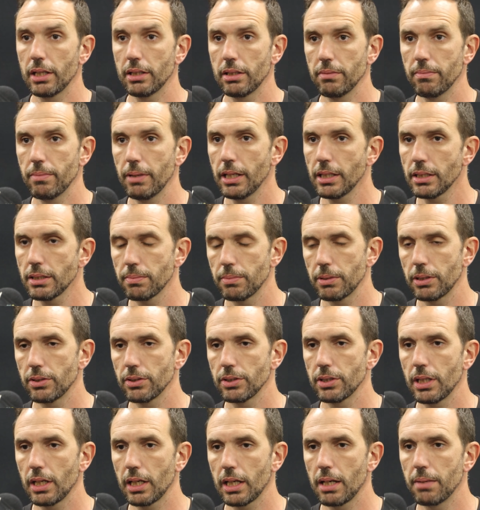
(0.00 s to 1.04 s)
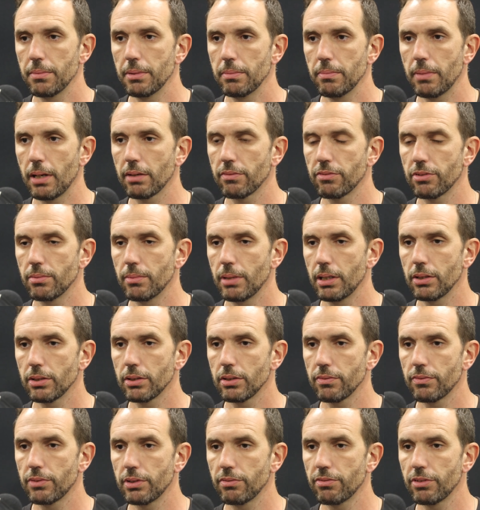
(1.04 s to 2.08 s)
at the best because they're coming back from a lot
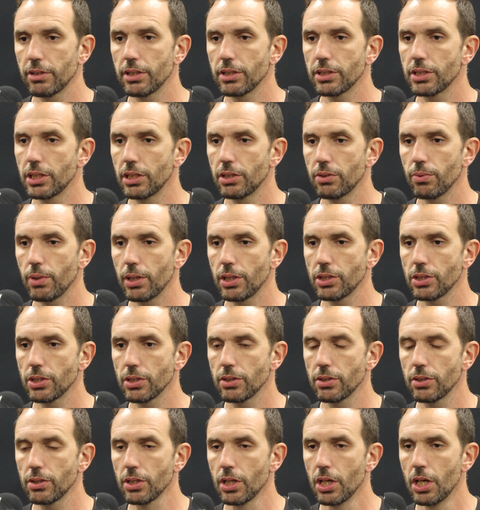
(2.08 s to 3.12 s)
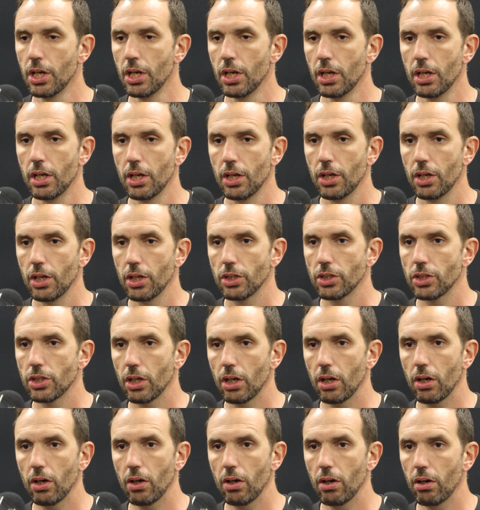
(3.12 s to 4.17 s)
of different situations.
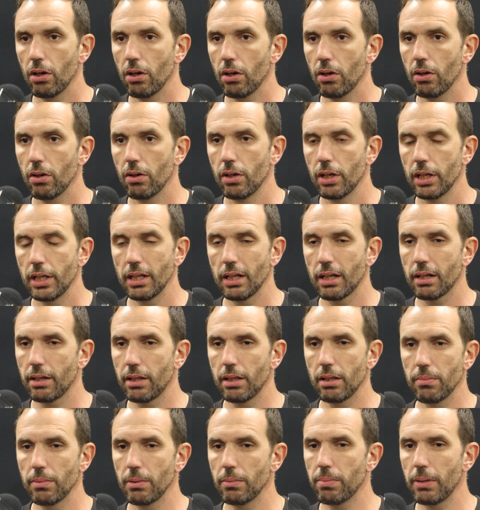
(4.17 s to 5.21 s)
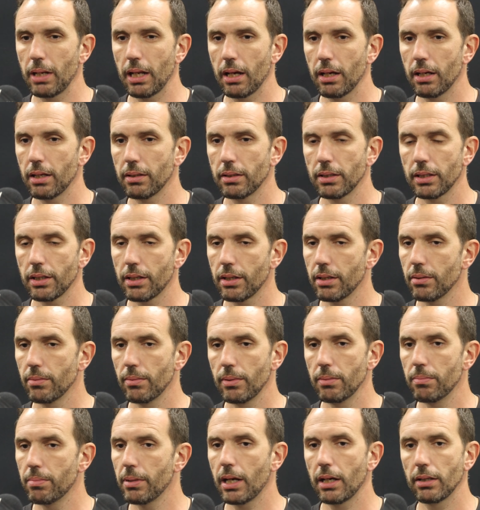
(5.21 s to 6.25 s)
So incredibly
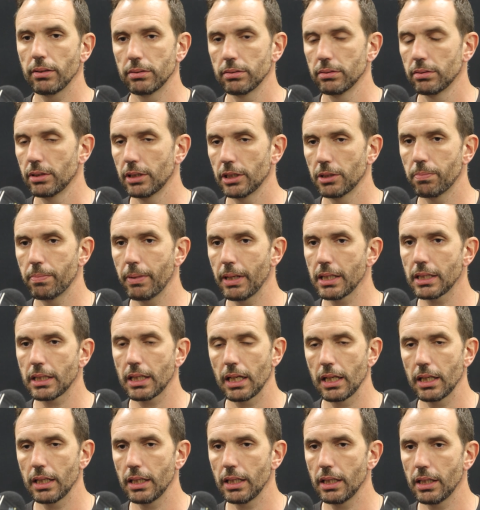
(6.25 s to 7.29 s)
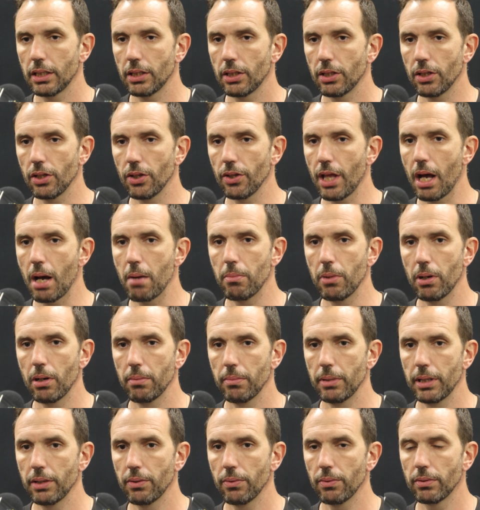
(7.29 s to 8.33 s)
proud, especially, you know, that
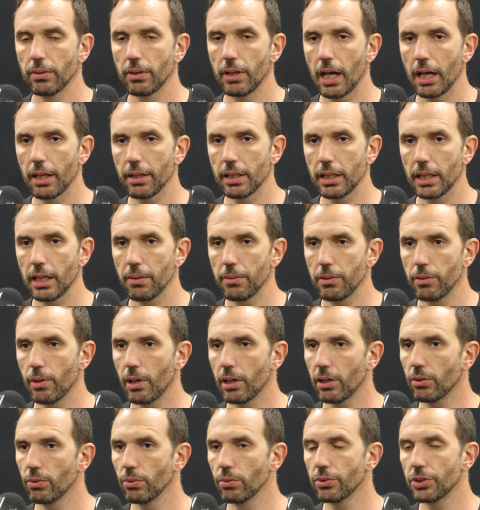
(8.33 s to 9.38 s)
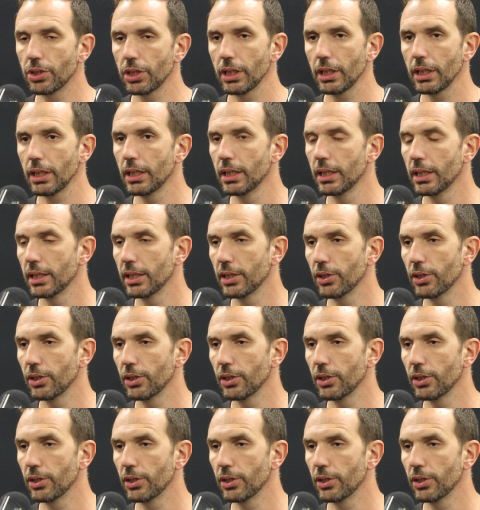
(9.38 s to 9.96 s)
moment. I think everyone could see,